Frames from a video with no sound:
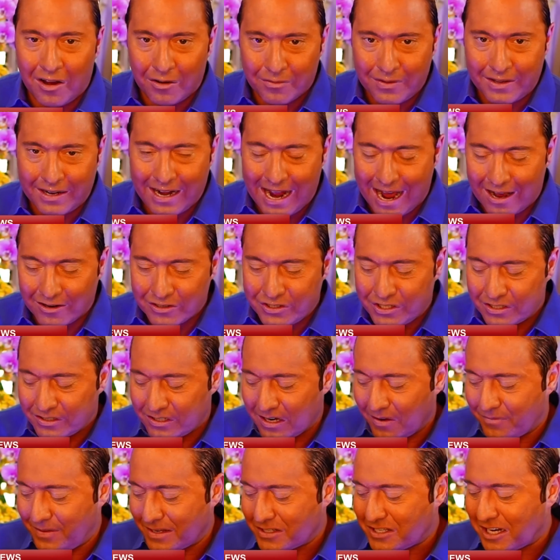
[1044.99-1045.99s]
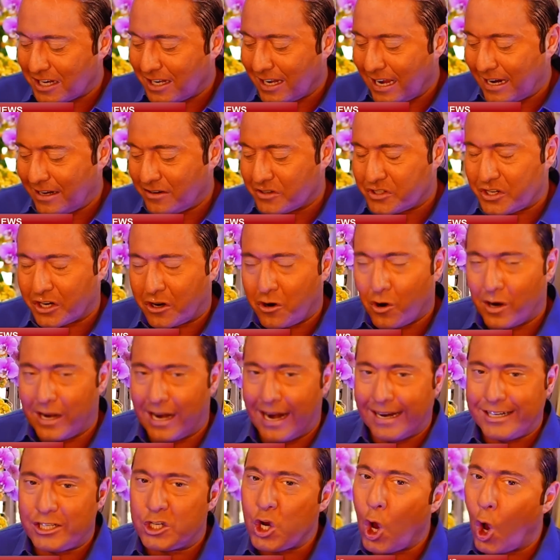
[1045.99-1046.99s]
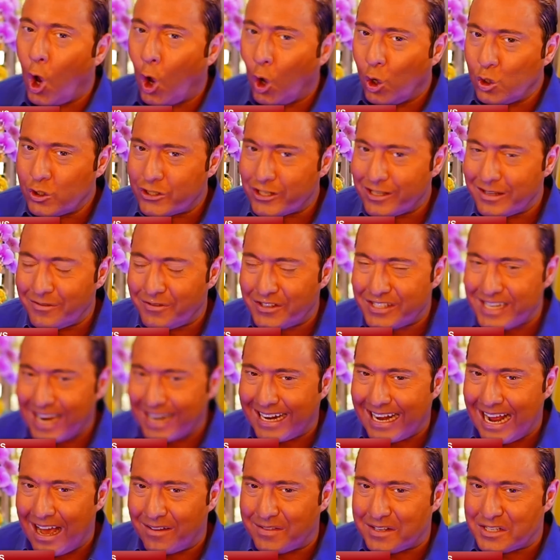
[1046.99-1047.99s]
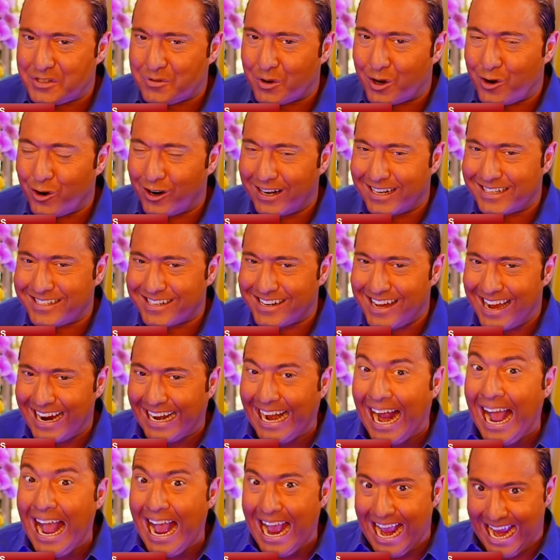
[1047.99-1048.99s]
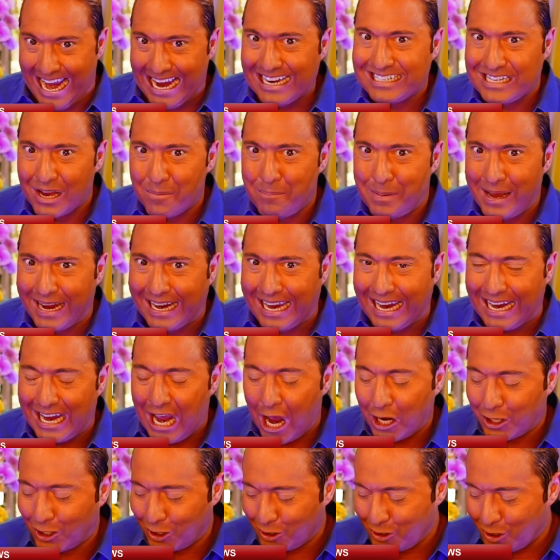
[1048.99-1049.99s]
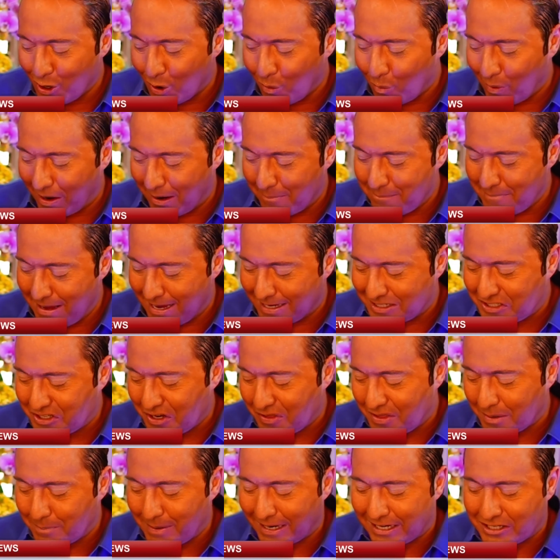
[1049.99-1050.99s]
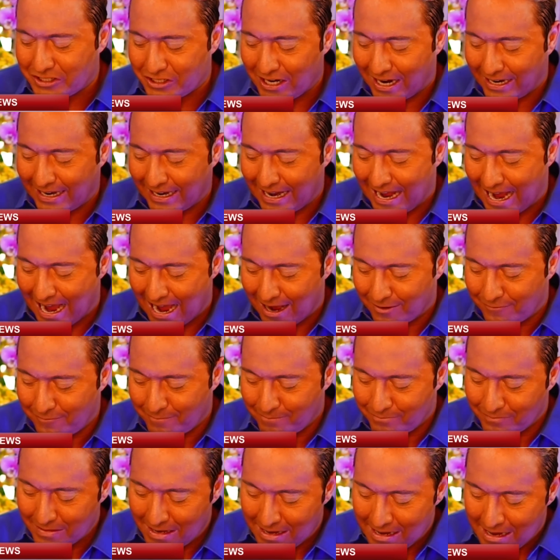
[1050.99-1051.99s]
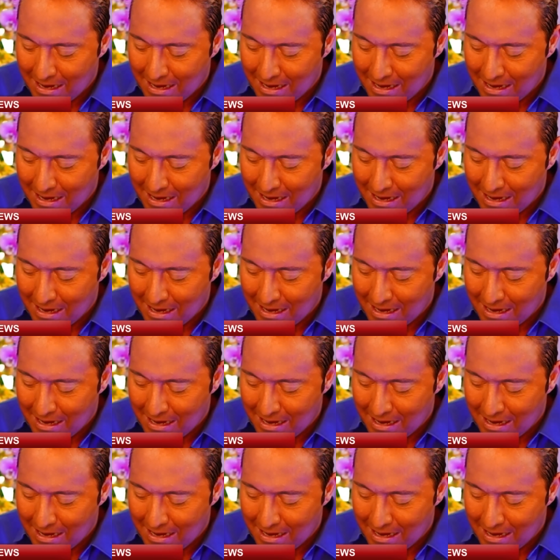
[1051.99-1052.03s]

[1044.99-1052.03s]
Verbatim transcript: all the analysis of this latest this recording. I told you the second half of this recording tonight is a biggie. You don't want to miss the big second half.